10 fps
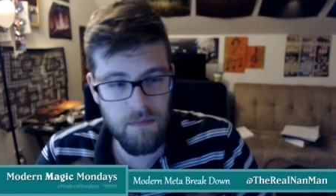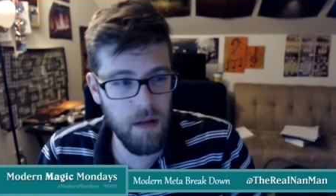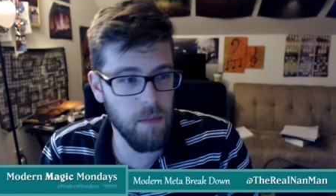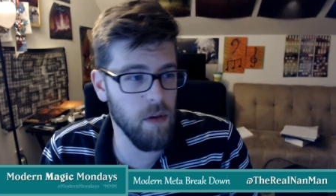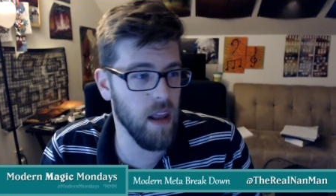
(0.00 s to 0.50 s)

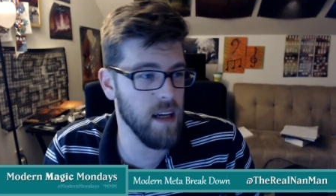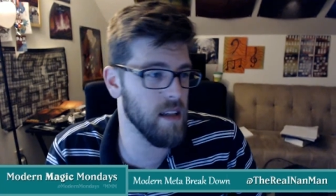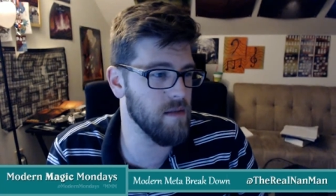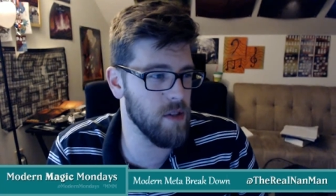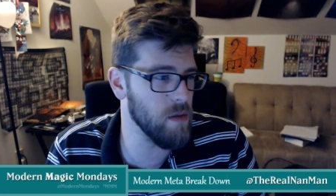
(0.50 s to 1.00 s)
people like
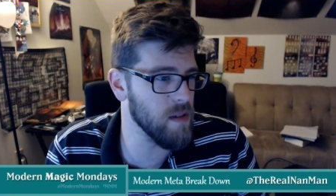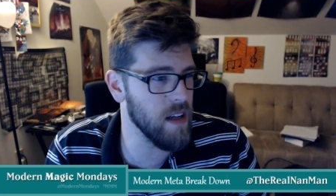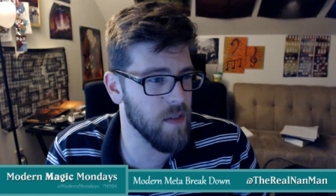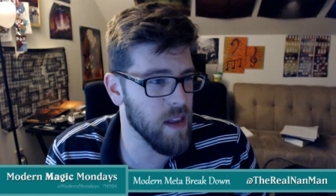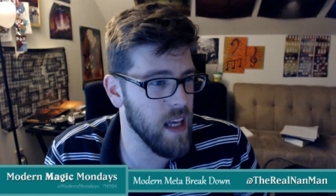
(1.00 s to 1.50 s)
doing
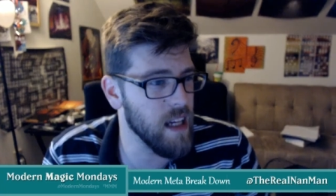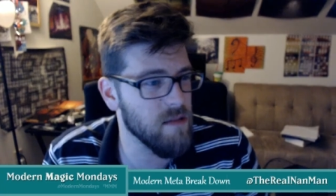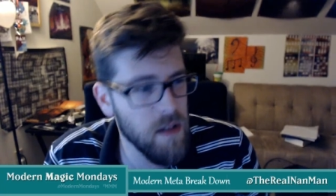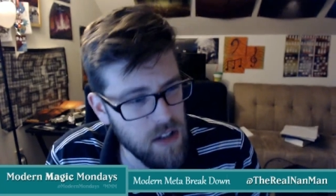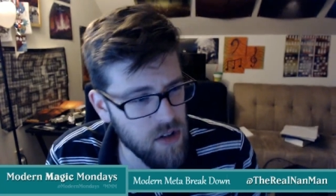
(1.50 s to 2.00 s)
different things.
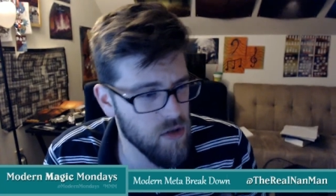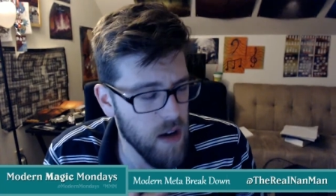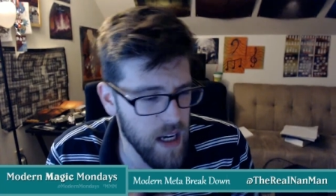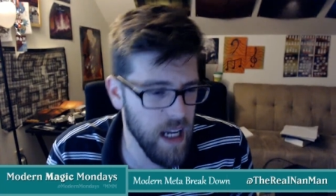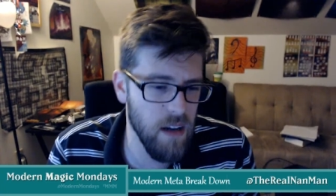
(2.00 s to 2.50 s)
But just
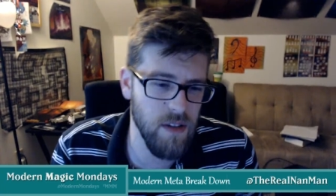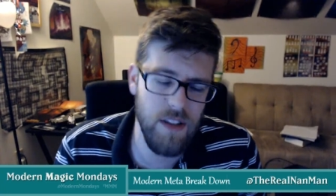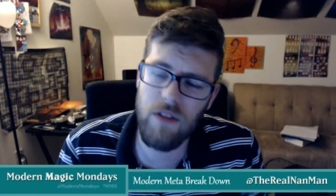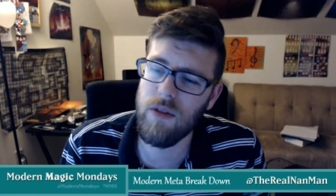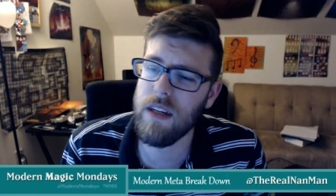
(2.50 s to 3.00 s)
trying out,
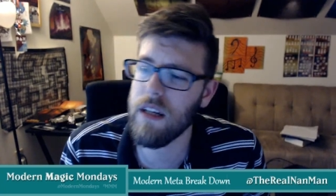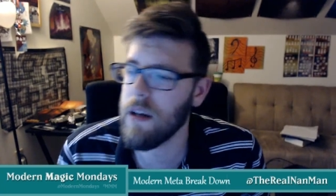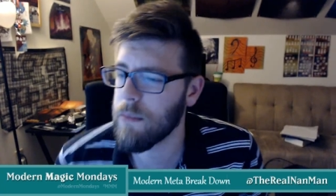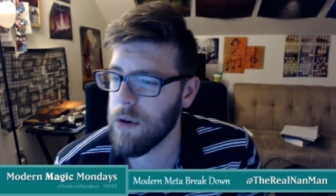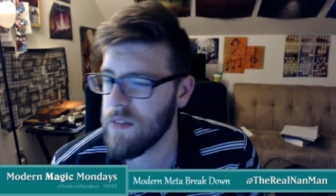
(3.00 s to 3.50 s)
still trying to
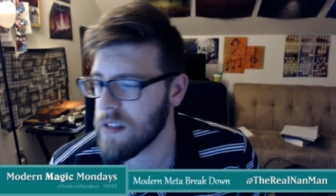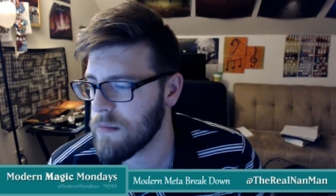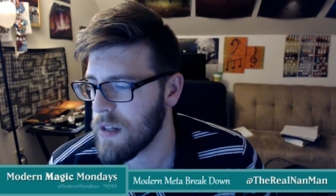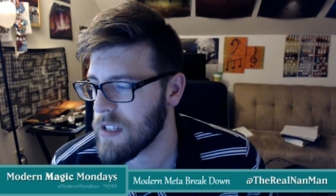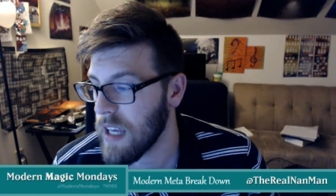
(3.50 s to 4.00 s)
improve this as
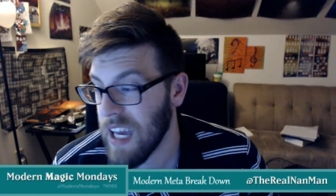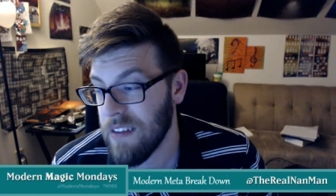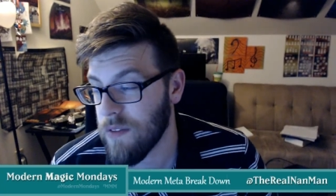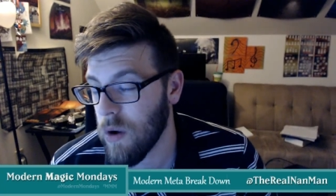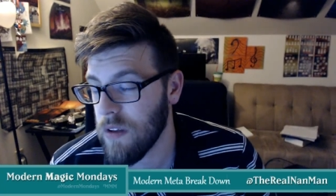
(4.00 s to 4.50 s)
much as I can
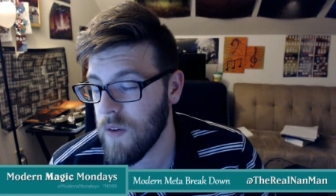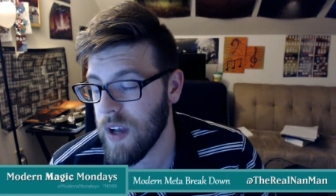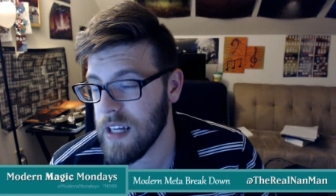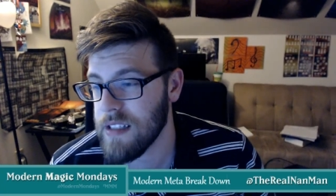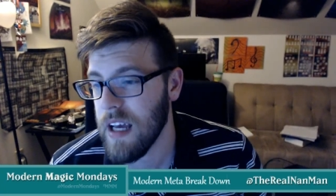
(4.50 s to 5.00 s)
for all of you
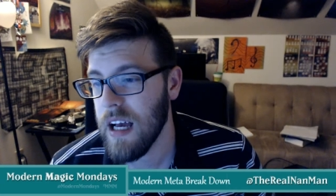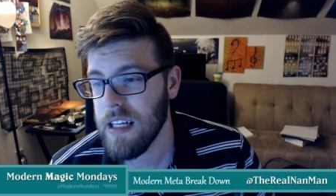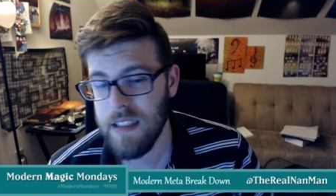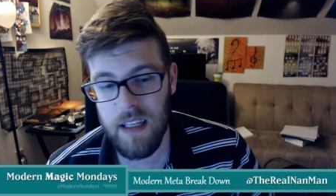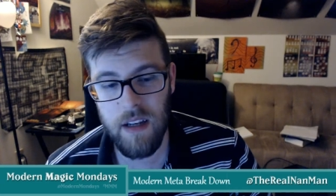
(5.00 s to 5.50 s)
guys
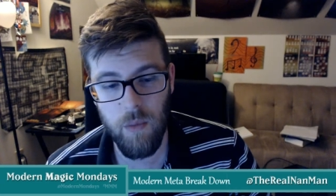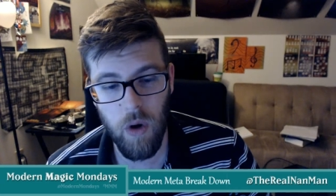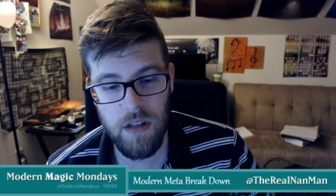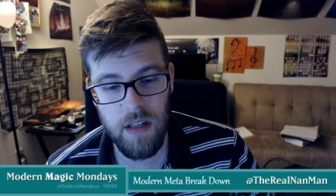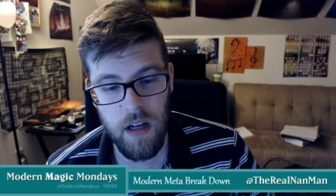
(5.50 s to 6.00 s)
sitting and
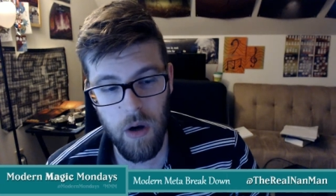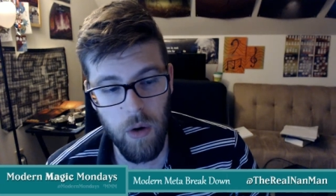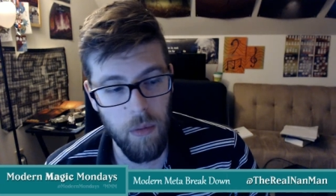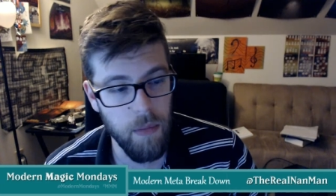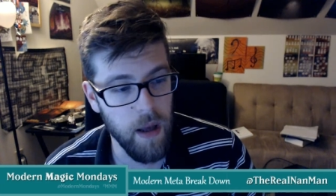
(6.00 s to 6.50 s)
watching at
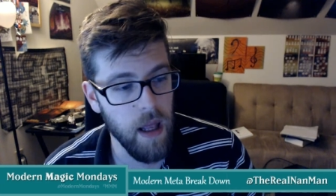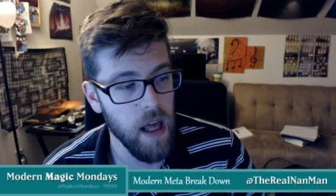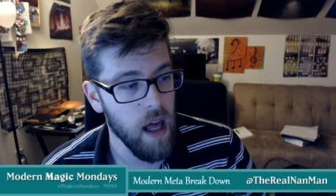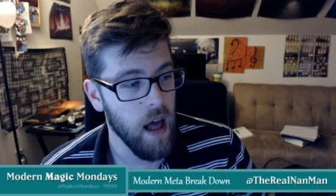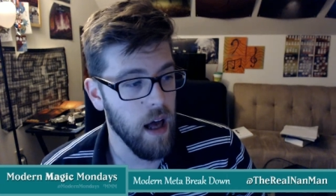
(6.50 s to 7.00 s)
home. But
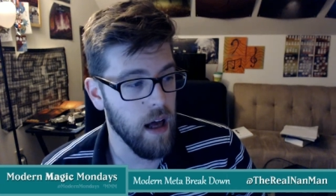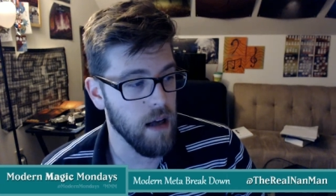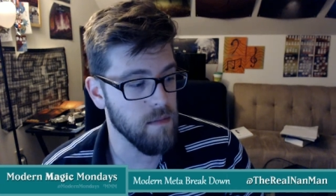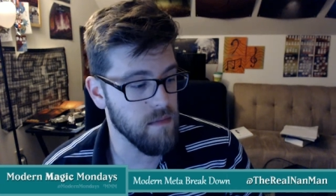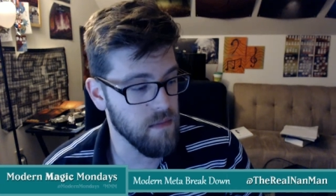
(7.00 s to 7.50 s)

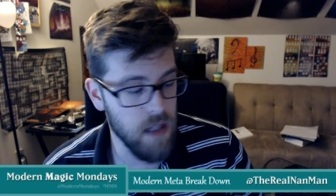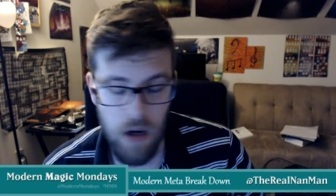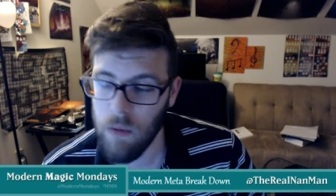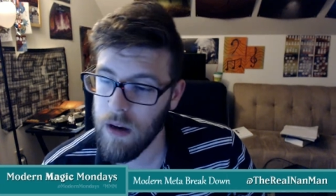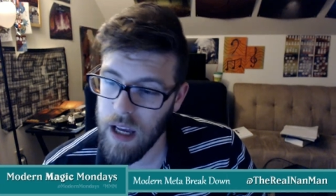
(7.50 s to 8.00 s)
you
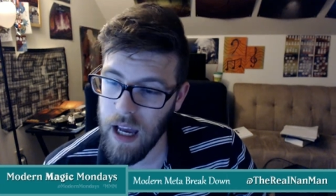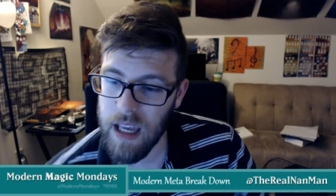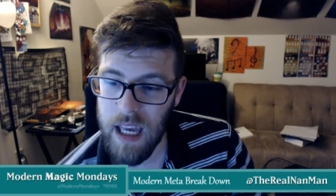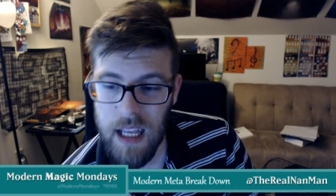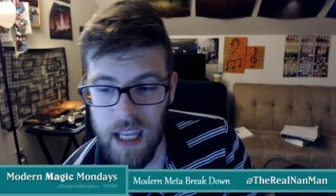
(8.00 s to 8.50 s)
know,
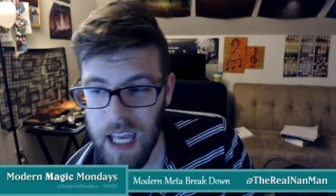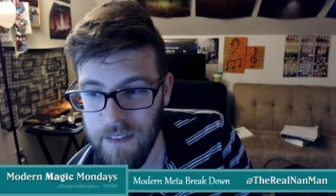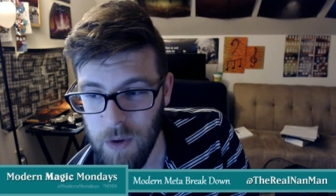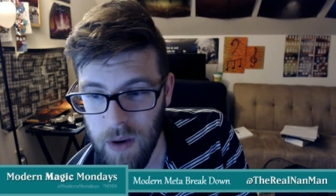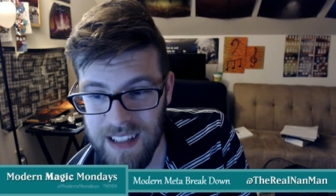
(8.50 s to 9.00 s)
again,
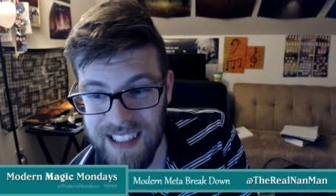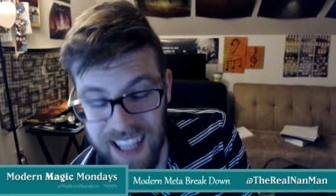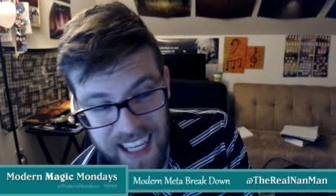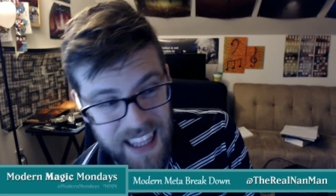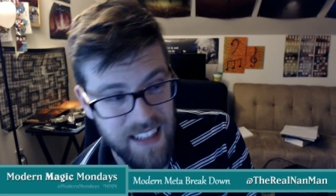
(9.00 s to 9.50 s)
if you guys
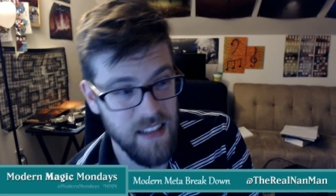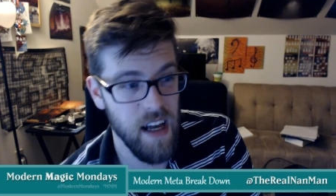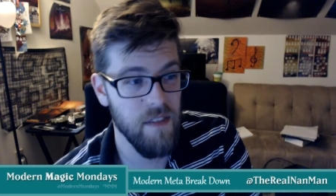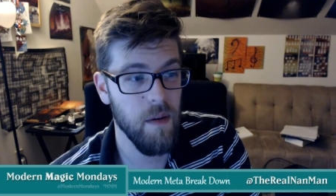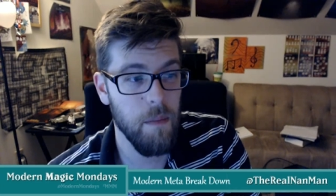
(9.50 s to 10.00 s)
like this
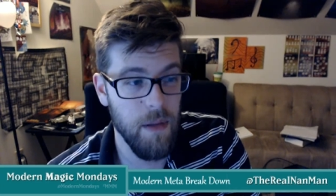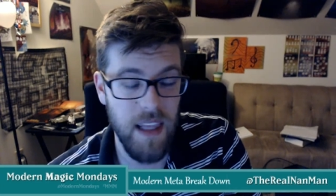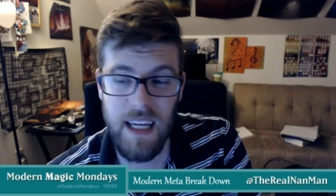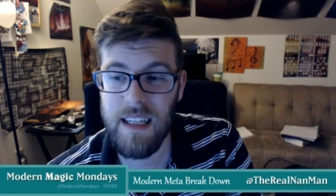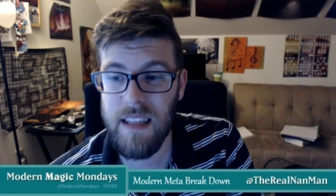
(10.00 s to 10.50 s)
stuff,
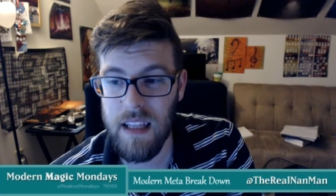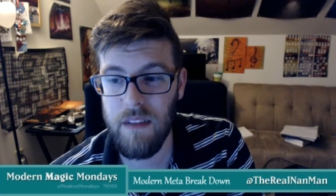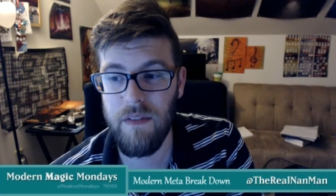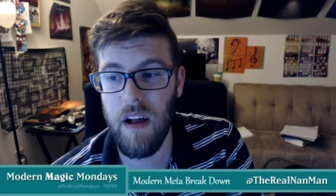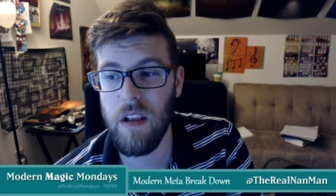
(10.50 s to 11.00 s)
please hit the
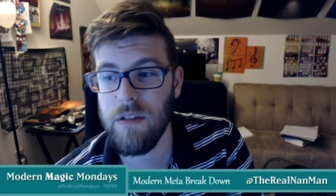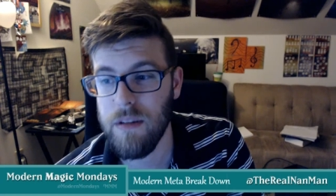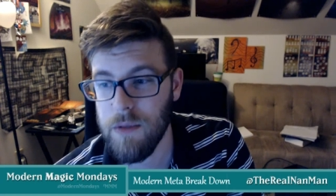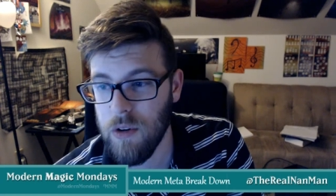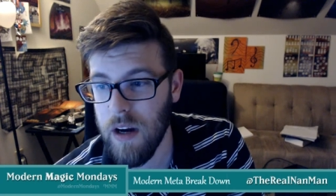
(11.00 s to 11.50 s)
follow,
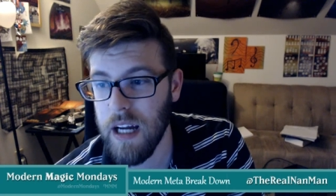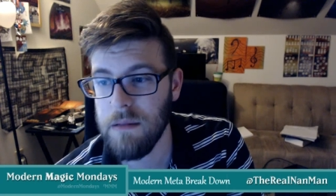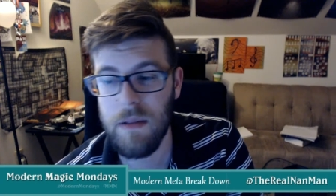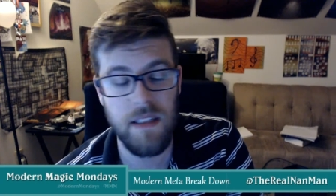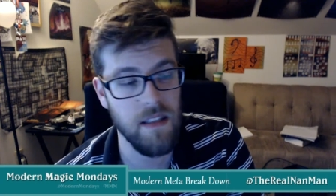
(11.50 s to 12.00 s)
subscribe,
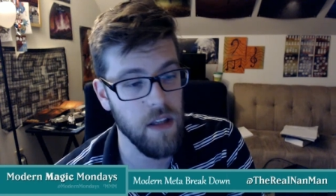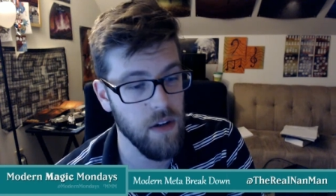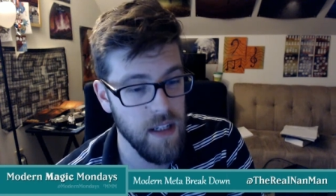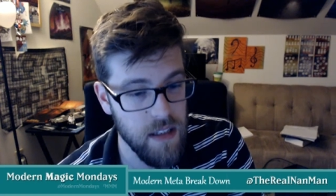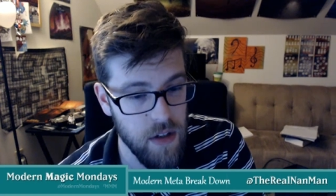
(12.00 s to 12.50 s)
because there
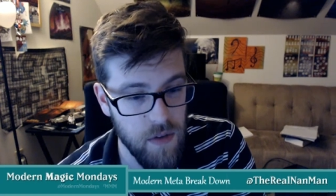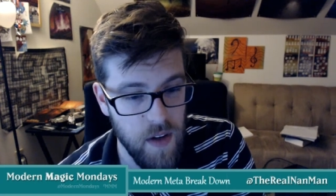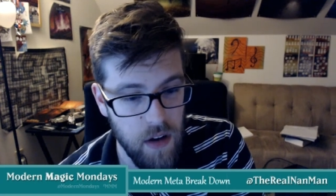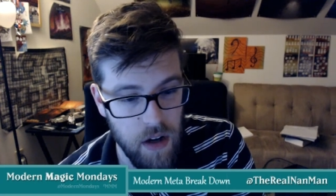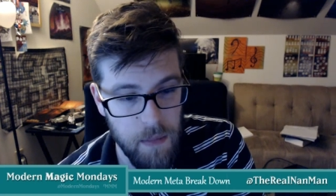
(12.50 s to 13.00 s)
is a new
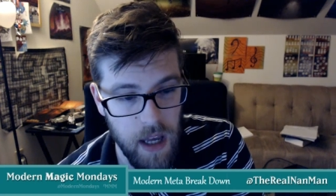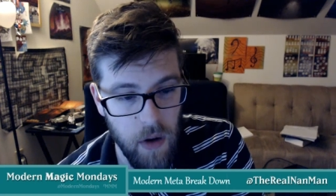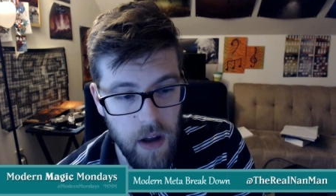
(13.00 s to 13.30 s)
video coming out